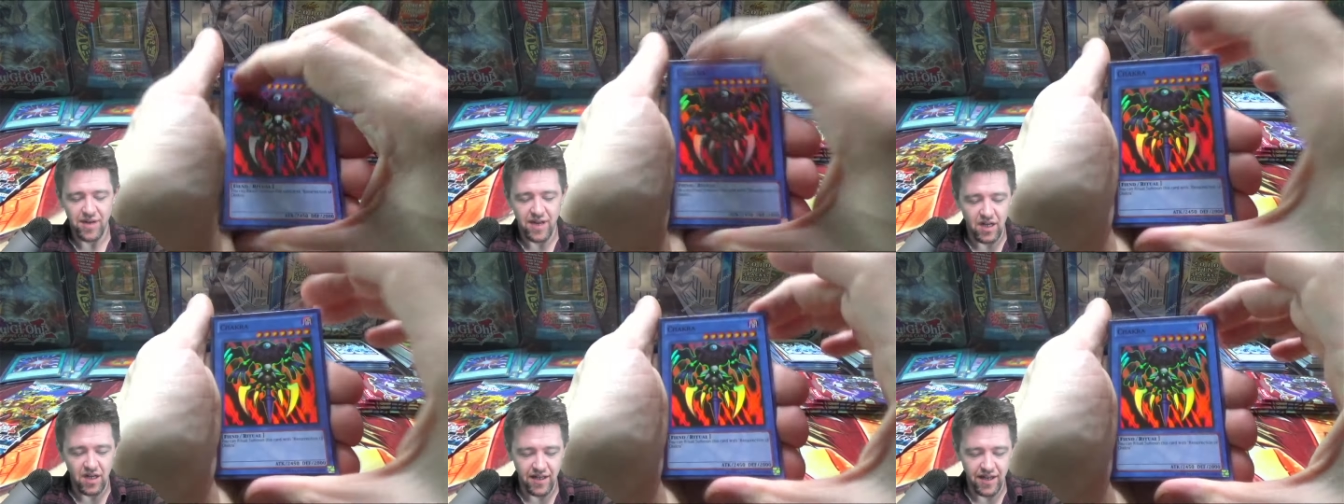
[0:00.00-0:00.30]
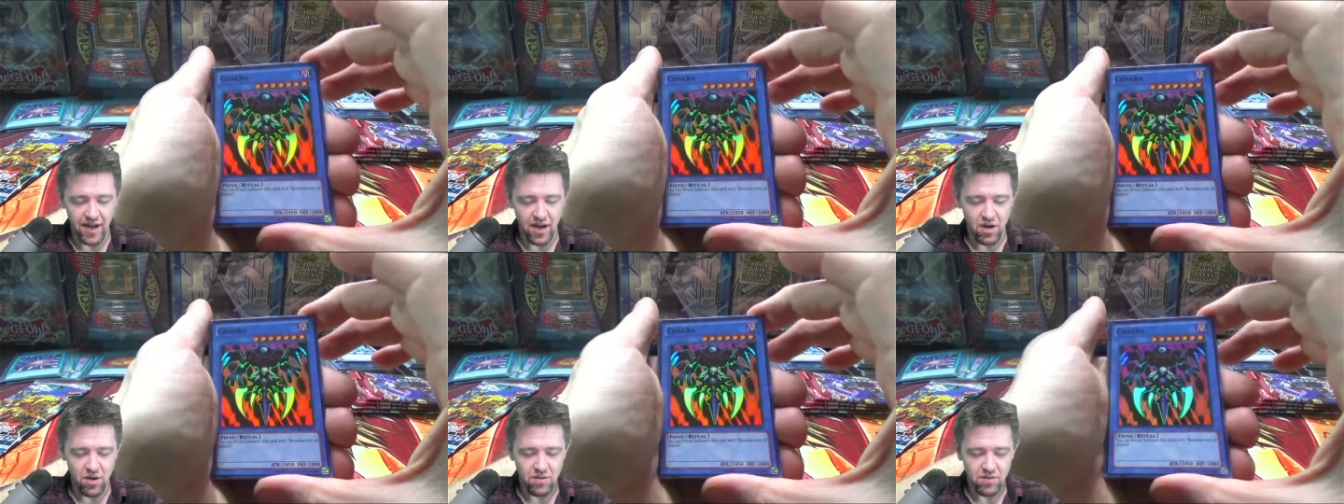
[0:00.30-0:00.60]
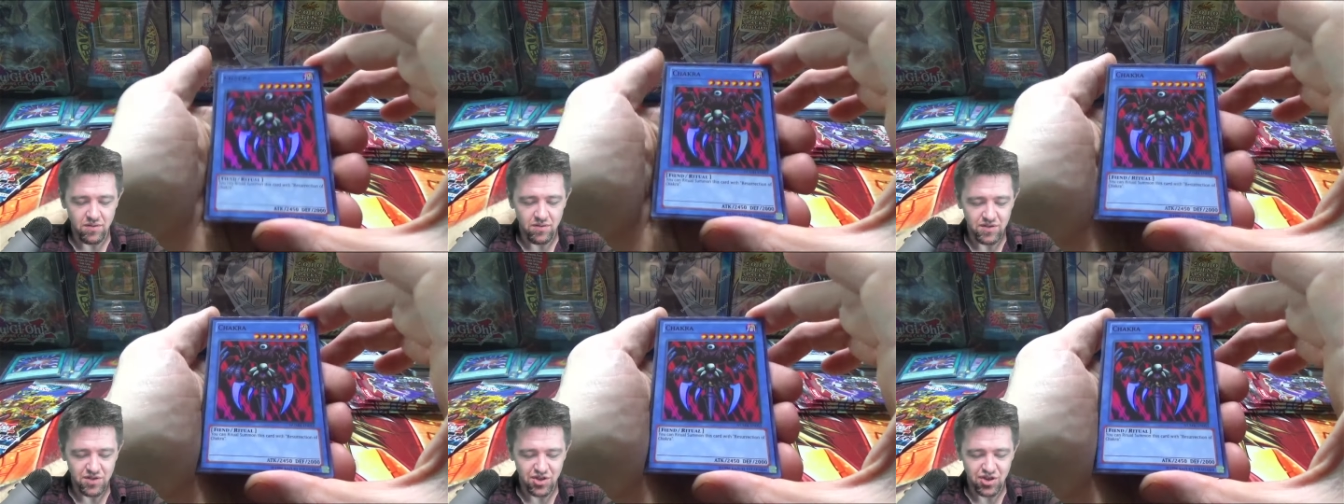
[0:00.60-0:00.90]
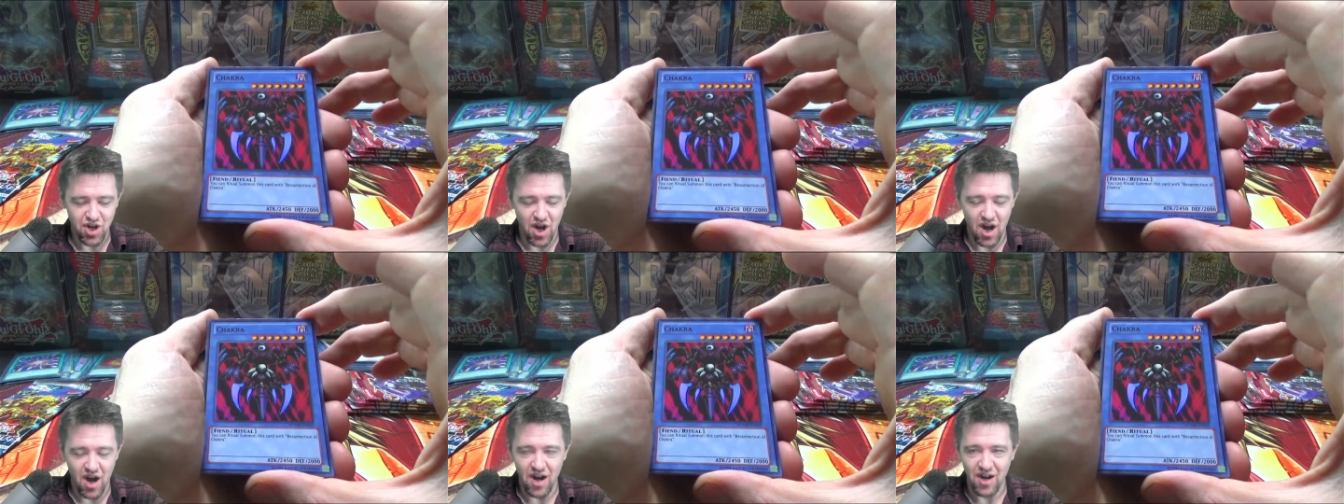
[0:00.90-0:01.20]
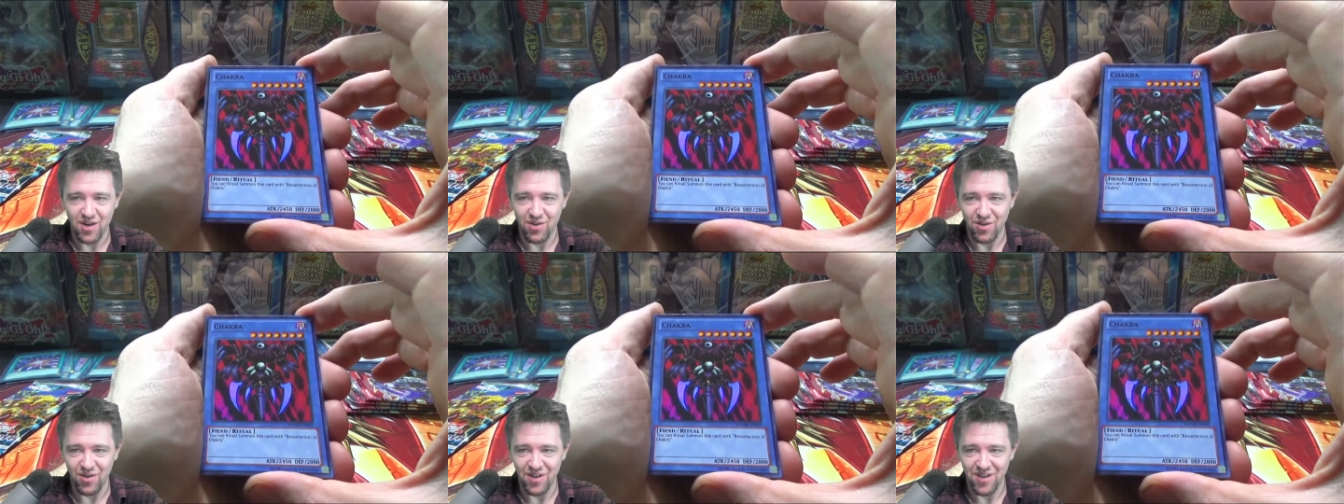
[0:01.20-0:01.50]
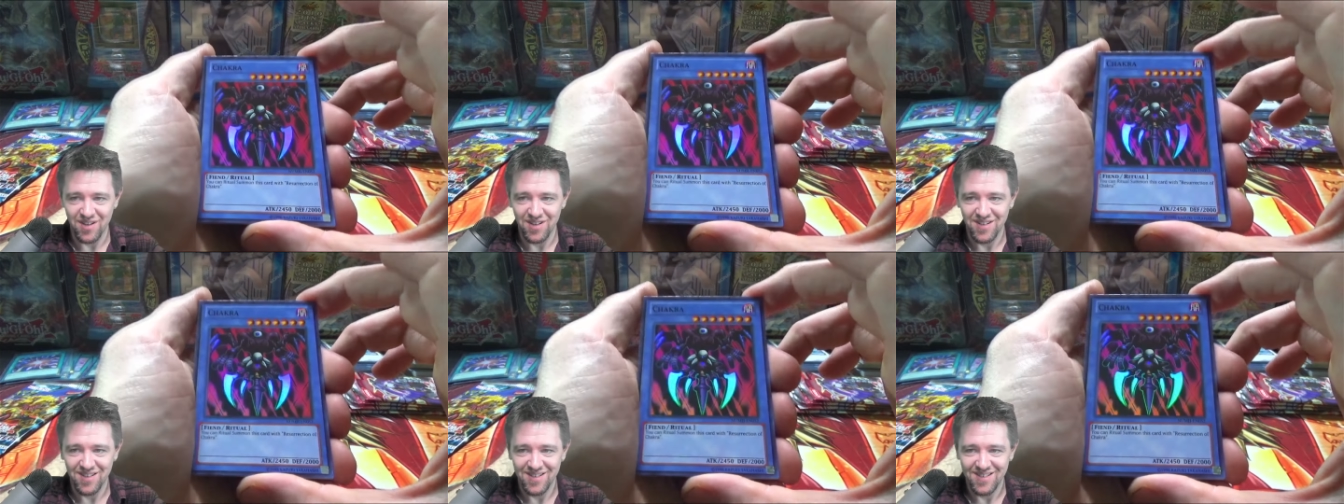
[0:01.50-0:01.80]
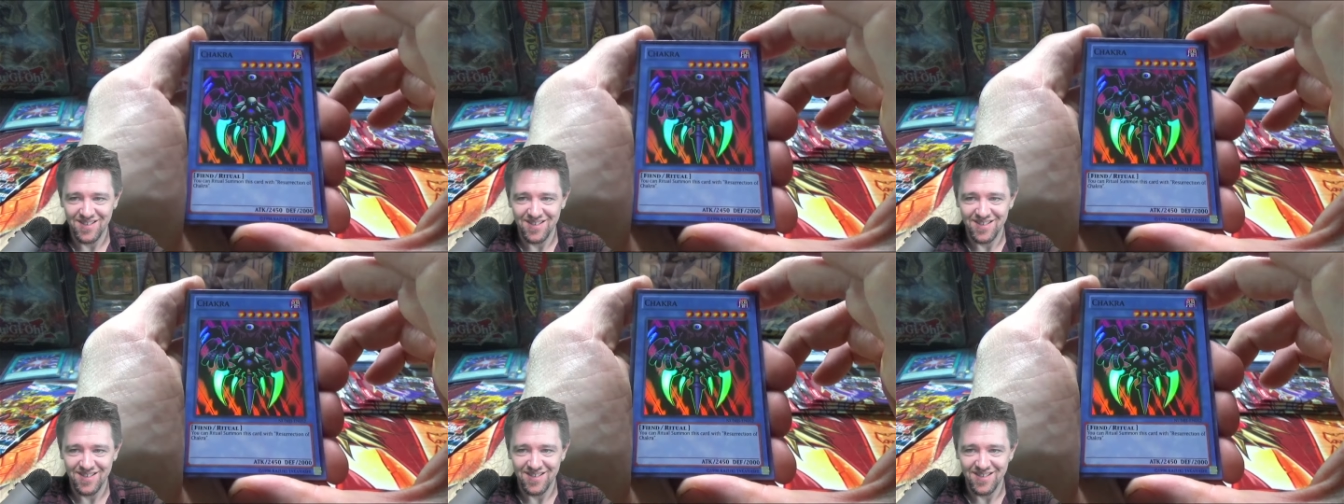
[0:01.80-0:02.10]
a Leo? Chakra.
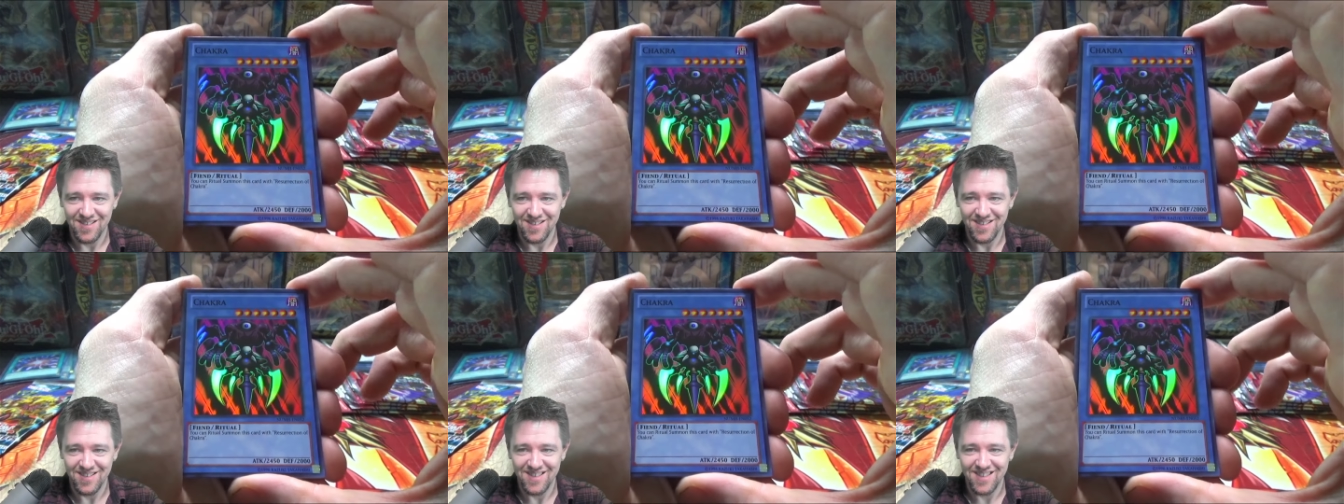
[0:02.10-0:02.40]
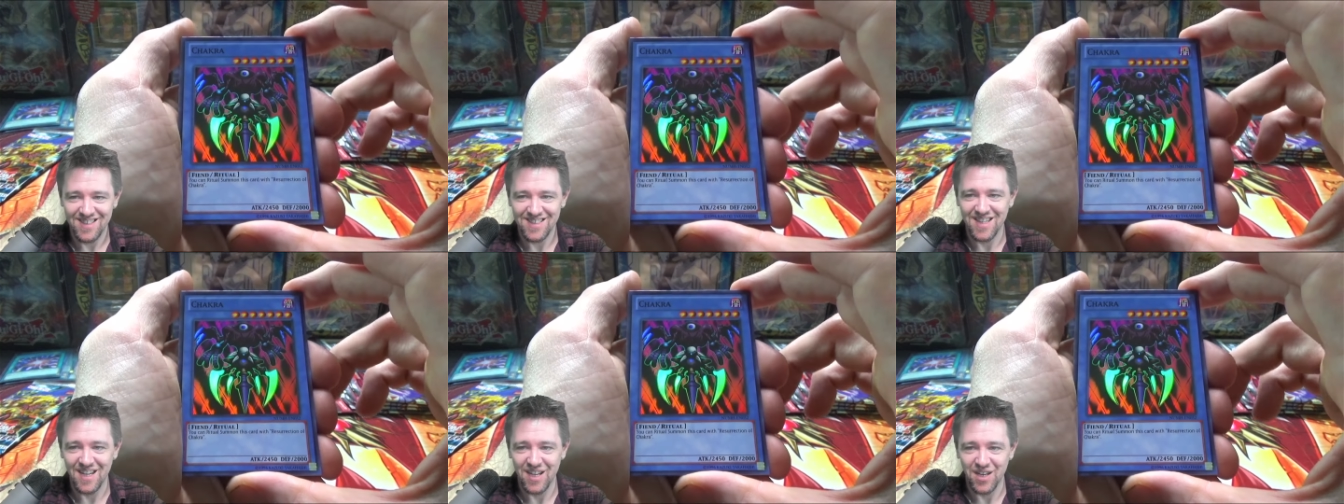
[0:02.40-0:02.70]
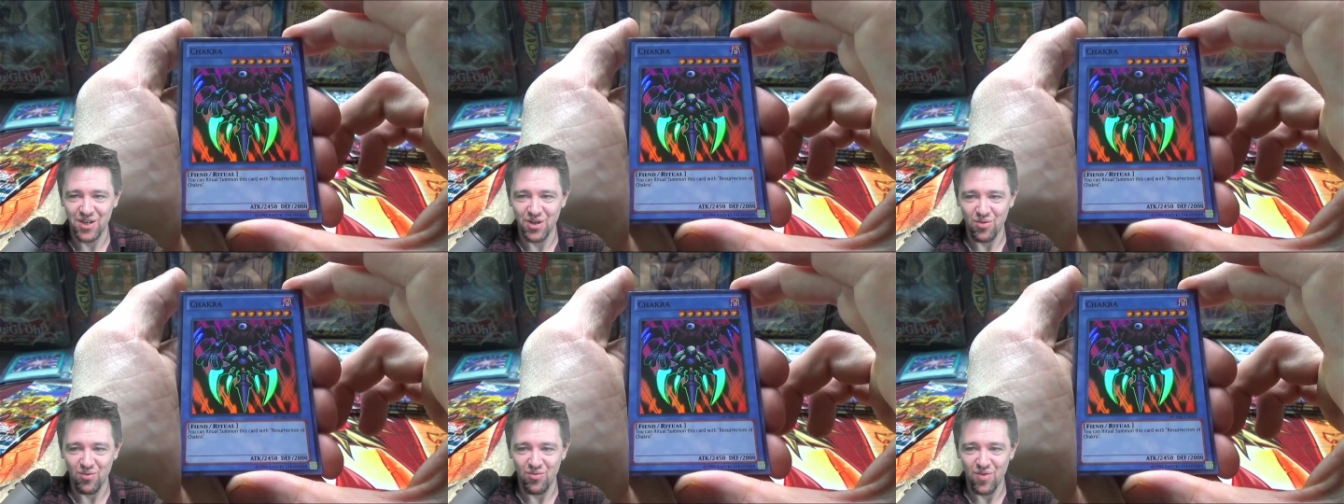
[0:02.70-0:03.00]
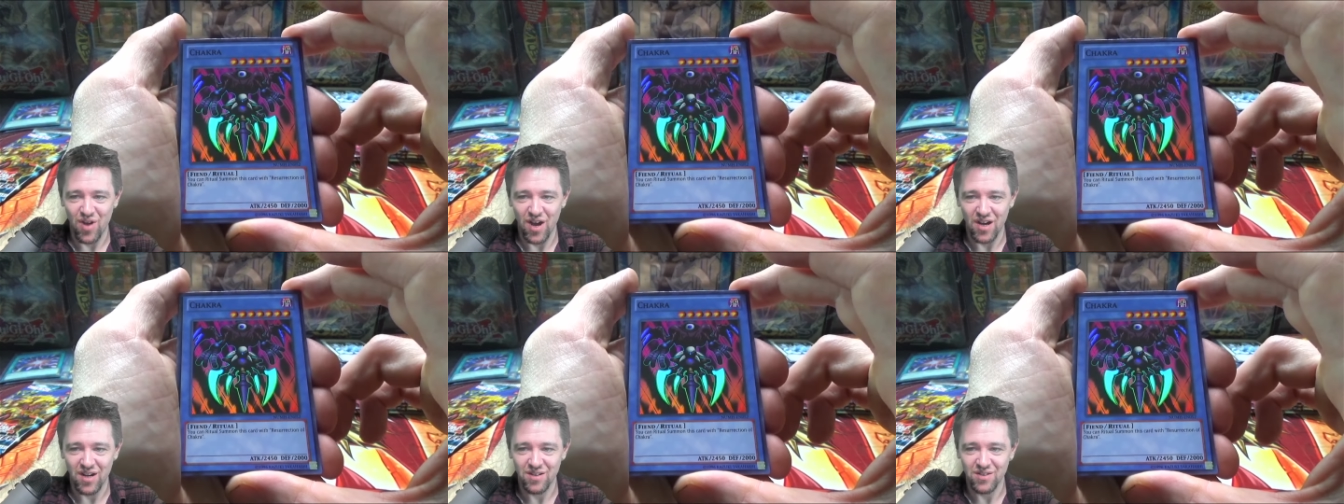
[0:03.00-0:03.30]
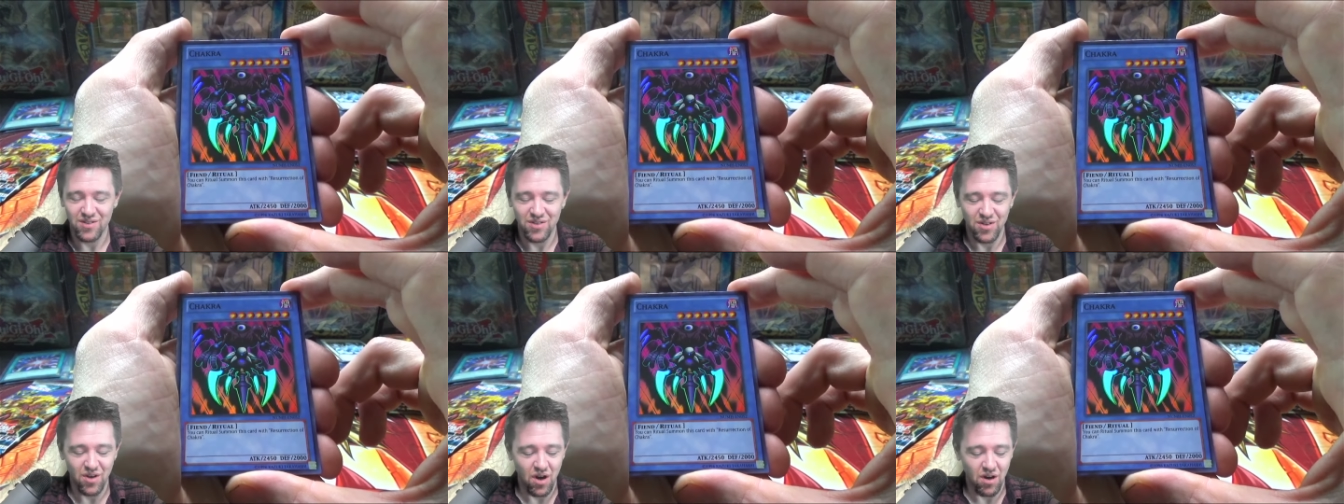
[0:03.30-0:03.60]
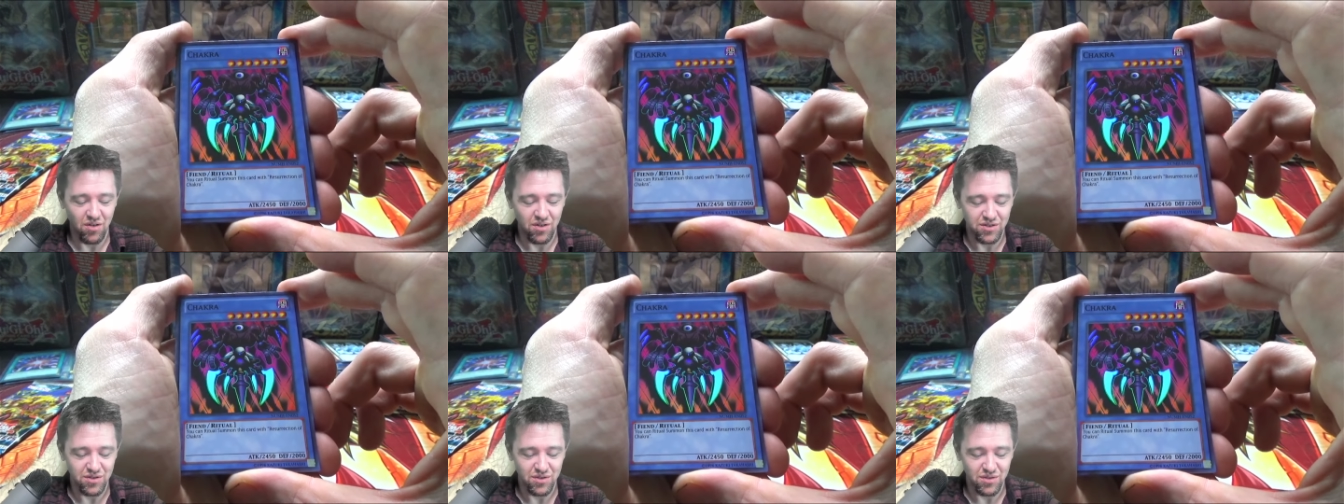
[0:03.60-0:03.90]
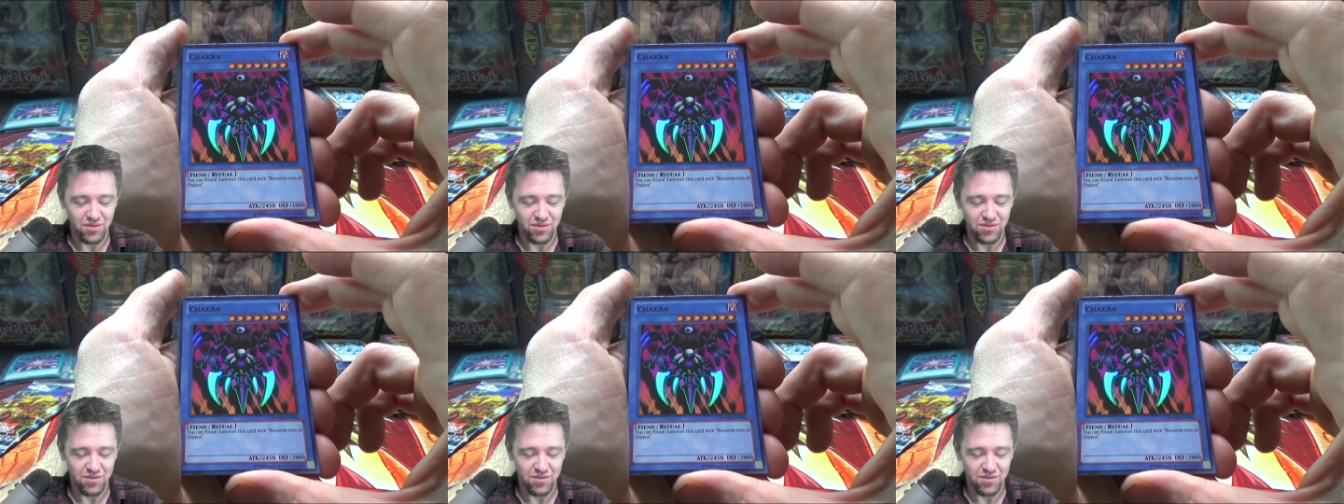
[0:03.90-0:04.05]
This ain't Naruto.